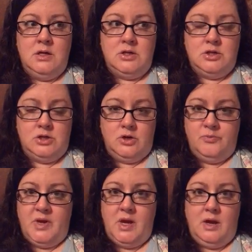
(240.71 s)
she
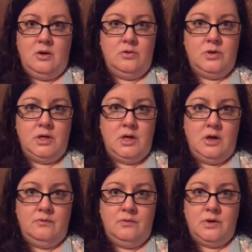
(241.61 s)
showed me how
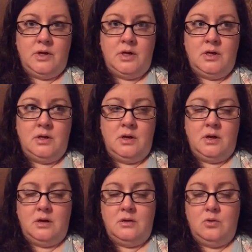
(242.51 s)
every
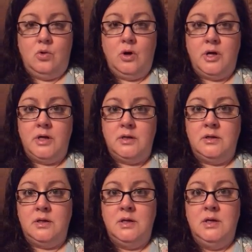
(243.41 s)

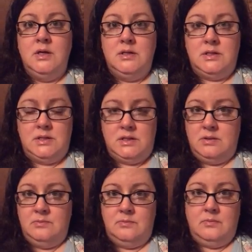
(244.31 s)
organ
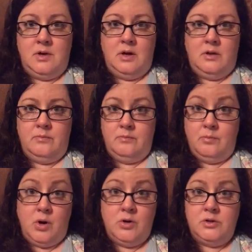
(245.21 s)
system
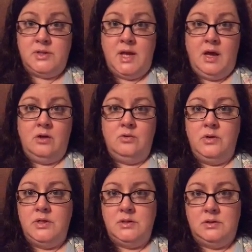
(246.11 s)
burns
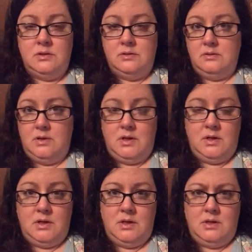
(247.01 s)
calories,
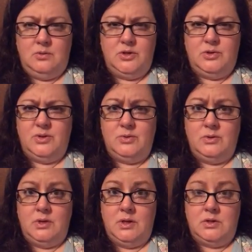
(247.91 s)
and which was
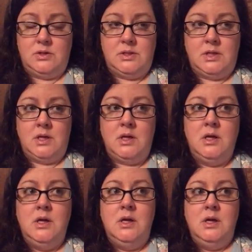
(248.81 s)
really interesting.
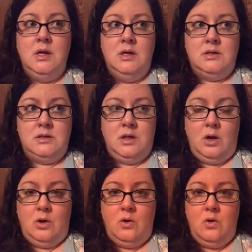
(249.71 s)

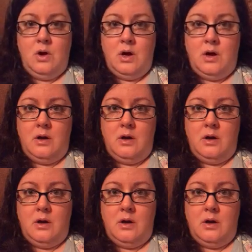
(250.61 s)
So,